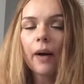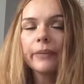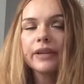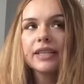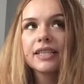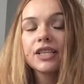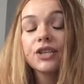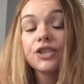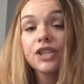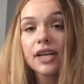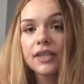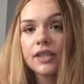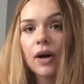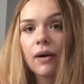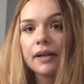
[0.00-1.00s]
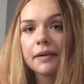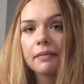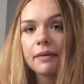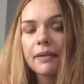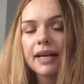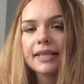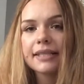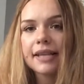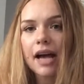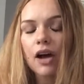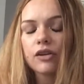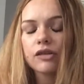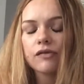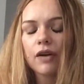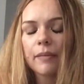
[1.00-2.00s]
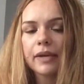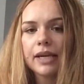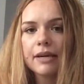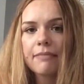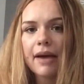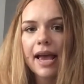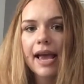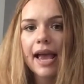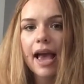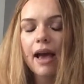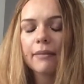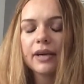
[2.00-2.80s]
This is just going to be my sales from eBay.